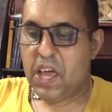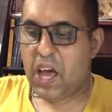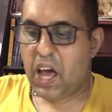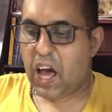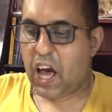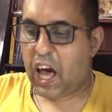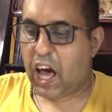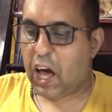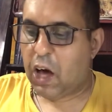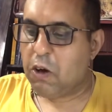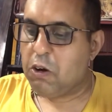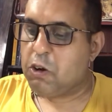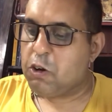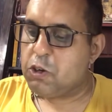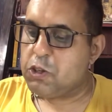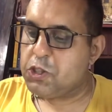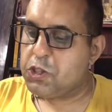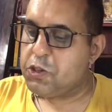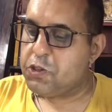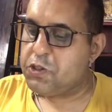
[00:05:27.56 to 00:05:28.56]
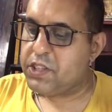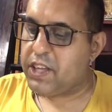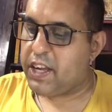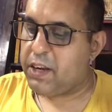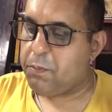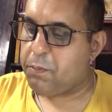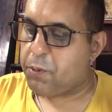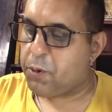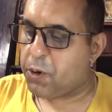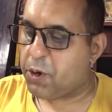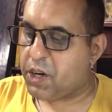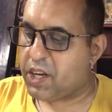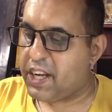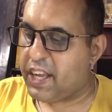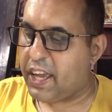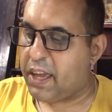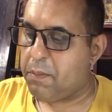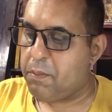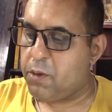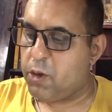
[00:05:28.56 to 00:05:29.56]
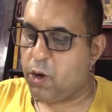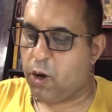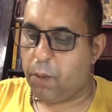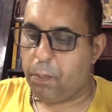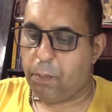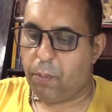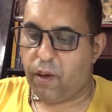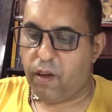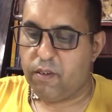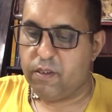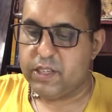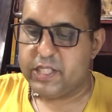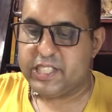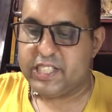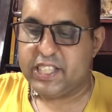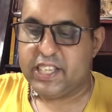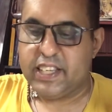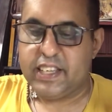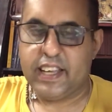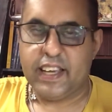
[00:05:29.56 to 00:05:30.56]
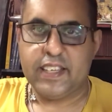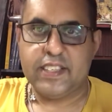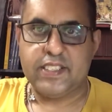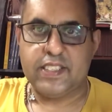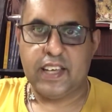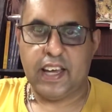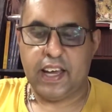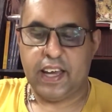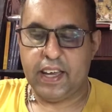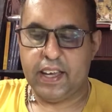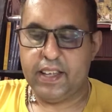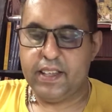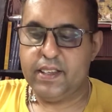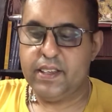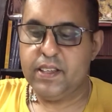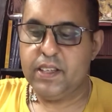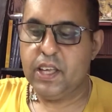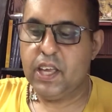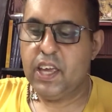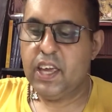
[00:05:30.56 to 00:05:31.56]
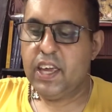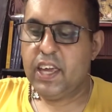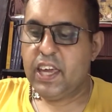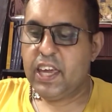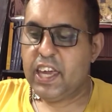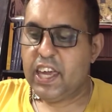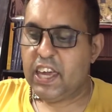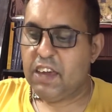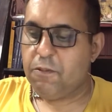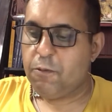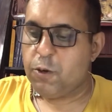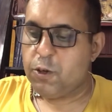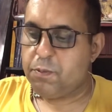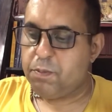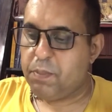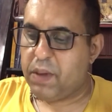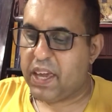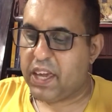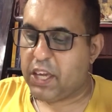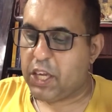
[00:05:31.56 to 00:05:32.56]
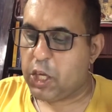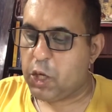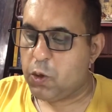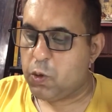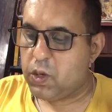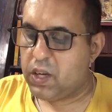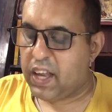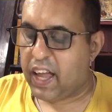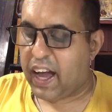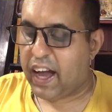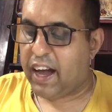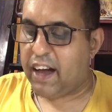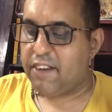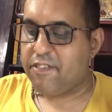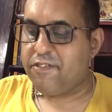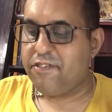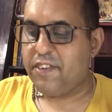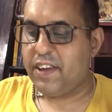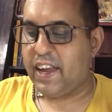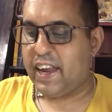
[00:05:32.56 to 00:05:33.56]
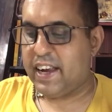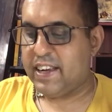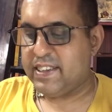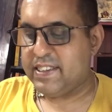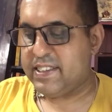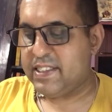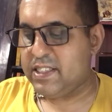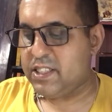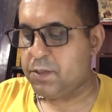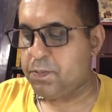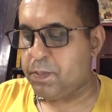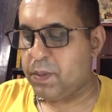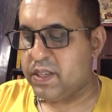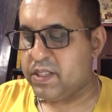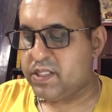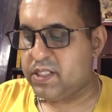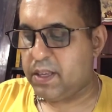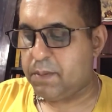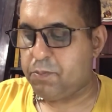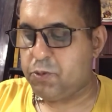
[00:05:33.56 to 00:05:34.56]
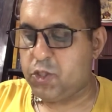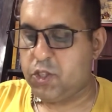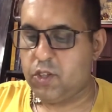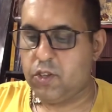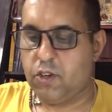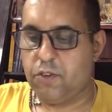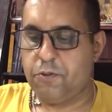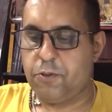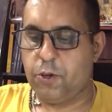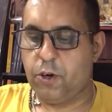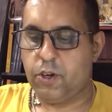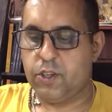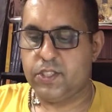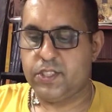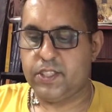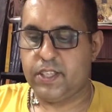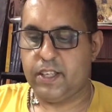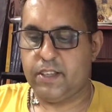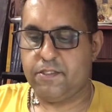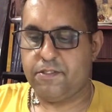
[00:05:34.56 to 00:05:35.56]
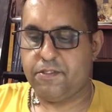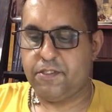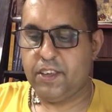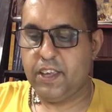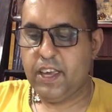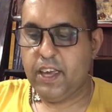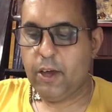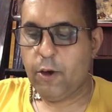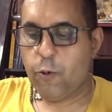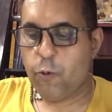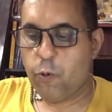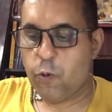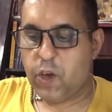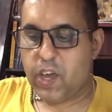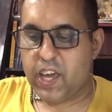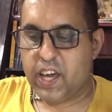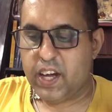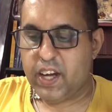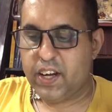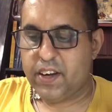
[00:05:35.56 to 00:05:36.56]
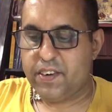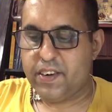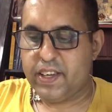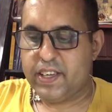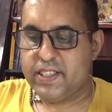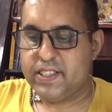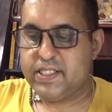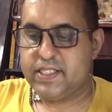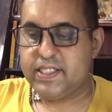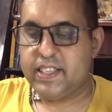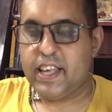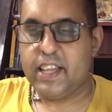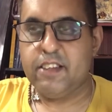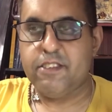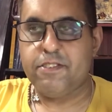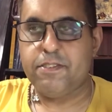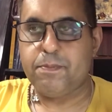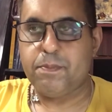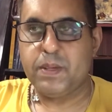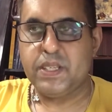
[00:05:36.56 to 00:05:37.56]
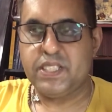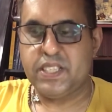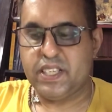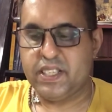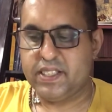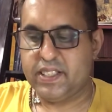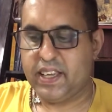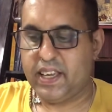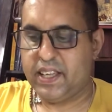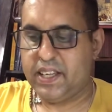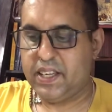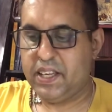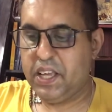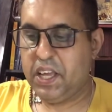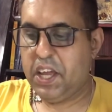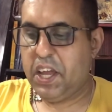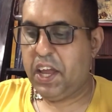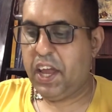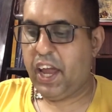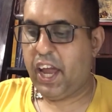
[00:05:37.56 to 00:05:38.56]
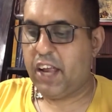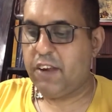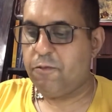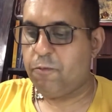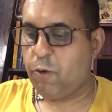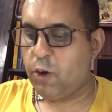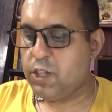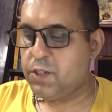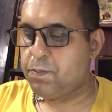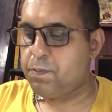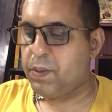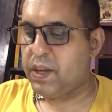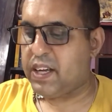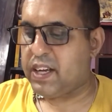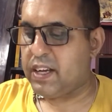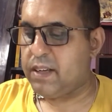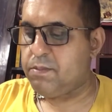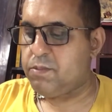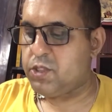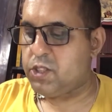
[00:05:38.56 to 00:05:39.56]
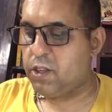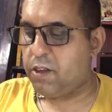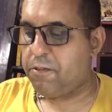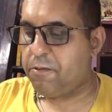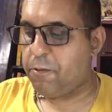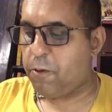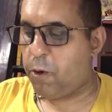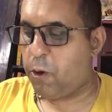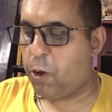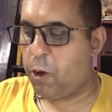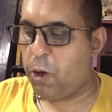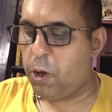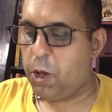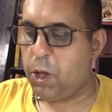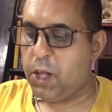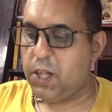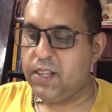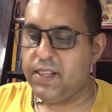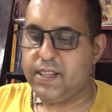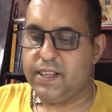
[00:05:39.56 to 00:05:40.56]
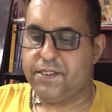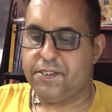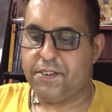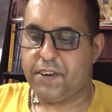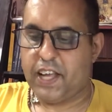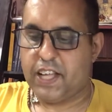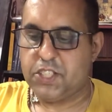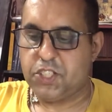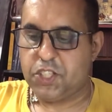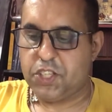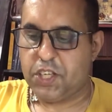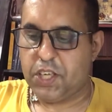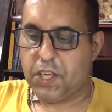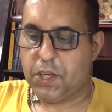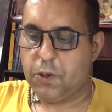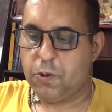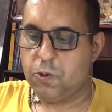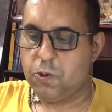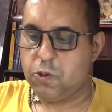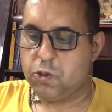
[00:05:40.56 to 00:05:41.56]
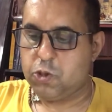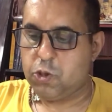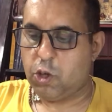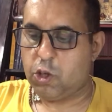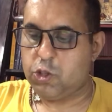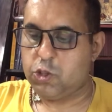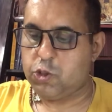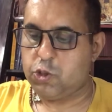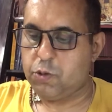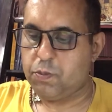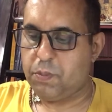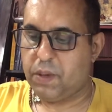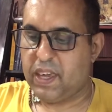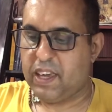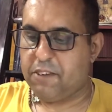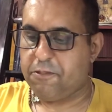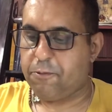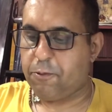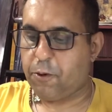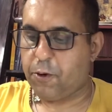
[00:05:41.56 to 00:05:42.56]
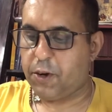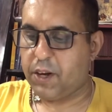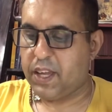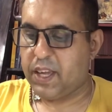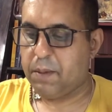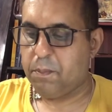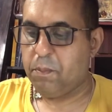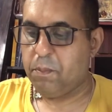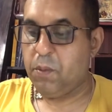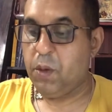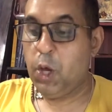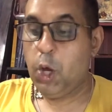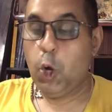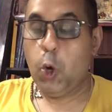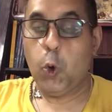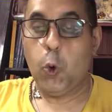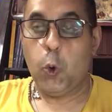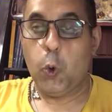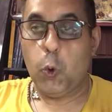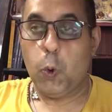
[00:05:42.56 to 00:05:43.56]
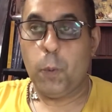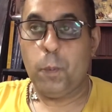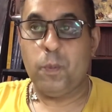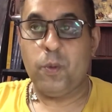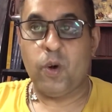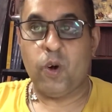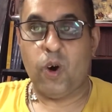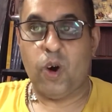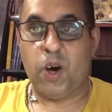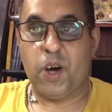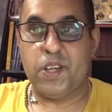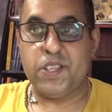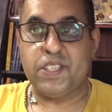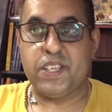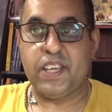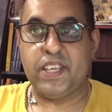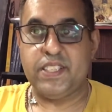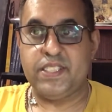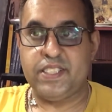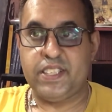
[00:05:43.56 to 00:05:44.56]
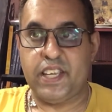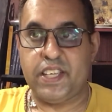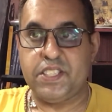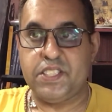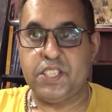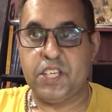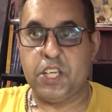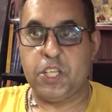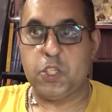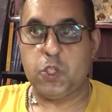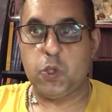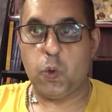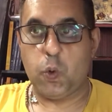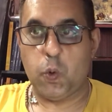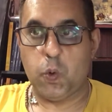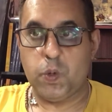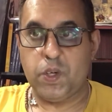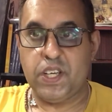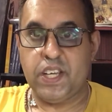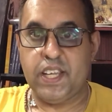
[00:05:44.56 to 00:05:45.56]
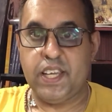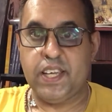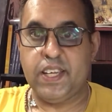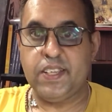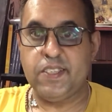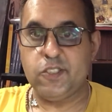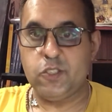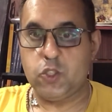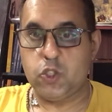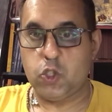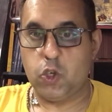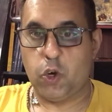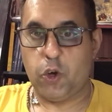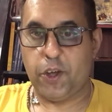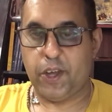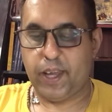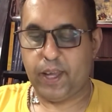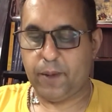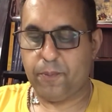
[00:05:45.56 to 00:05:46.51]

How could you then proclaim your poverty in exile? He would make you laugh at this perception of yourself. Where is self pity then? And what becomes of all the tragedy you sought to make for him whom God intended only joy?